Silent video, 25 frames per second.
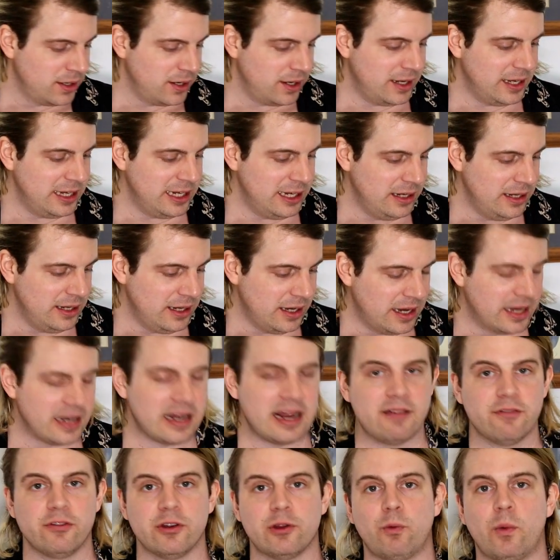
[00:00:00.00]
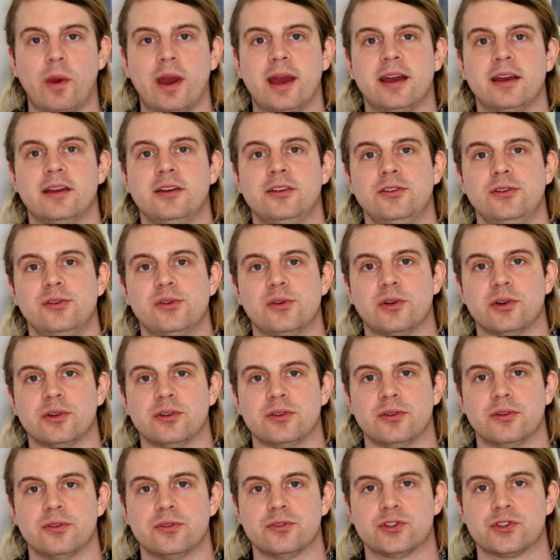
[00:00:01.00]
any and every way you
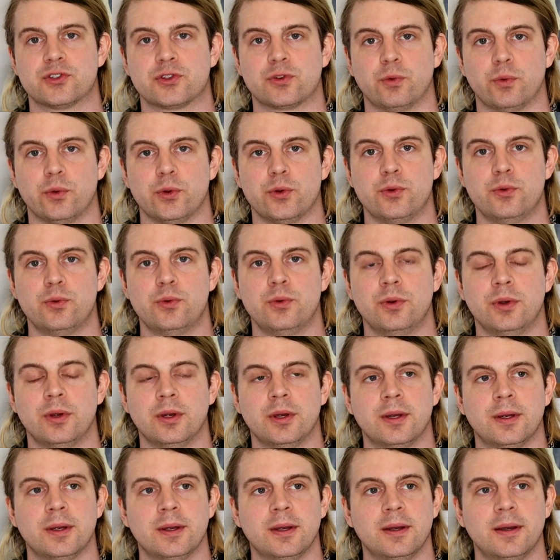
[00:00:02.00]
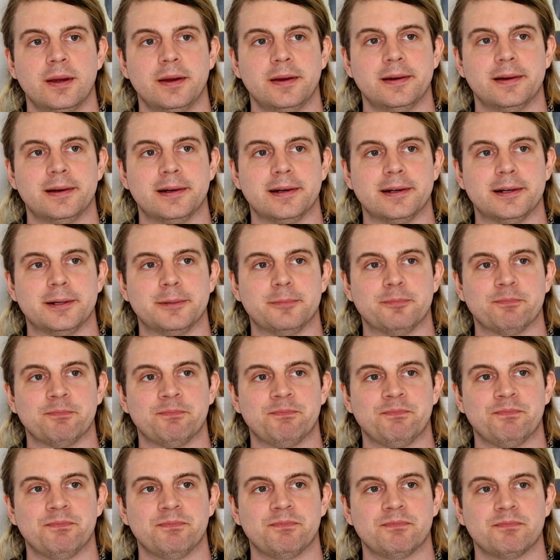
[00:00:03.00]
could screw
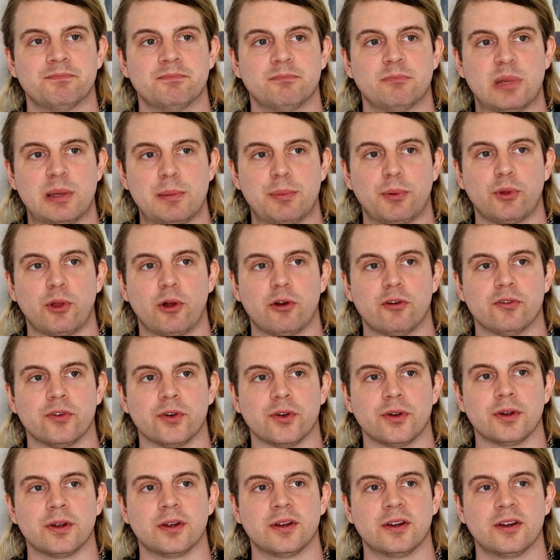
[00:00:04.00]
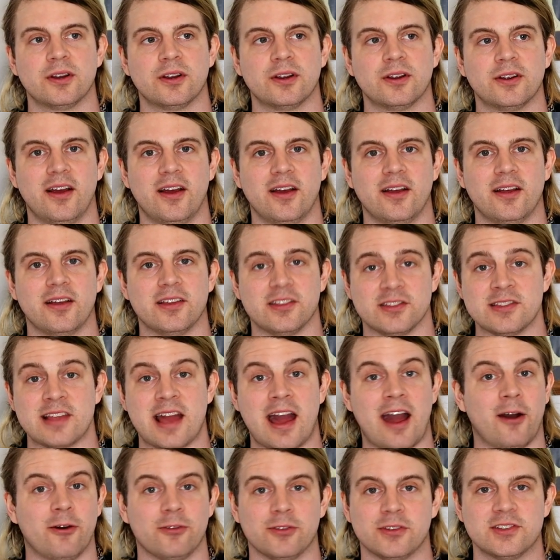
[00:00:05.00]
um, people over is
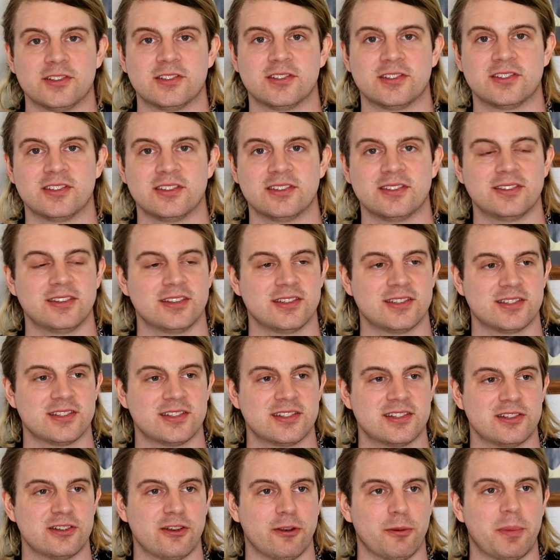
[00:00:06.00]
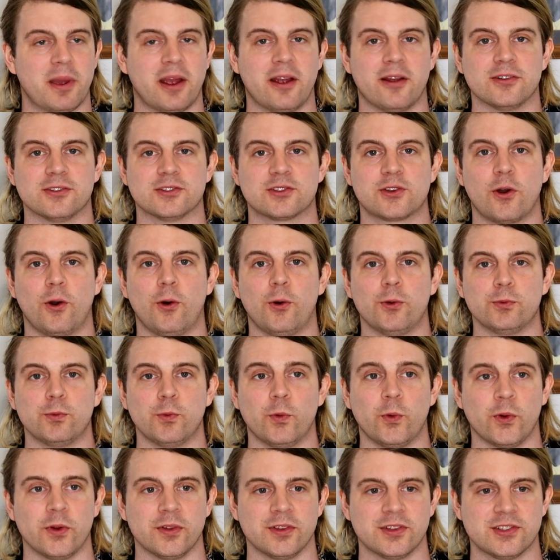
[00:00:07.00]
now. This isn't, this isn't your parents' Cold
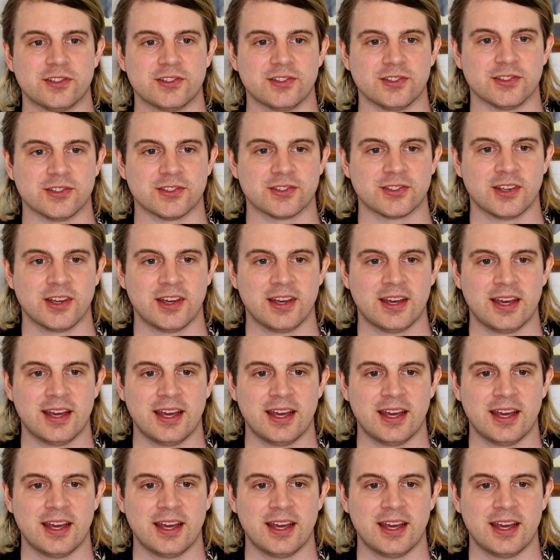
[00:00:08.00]
War. This is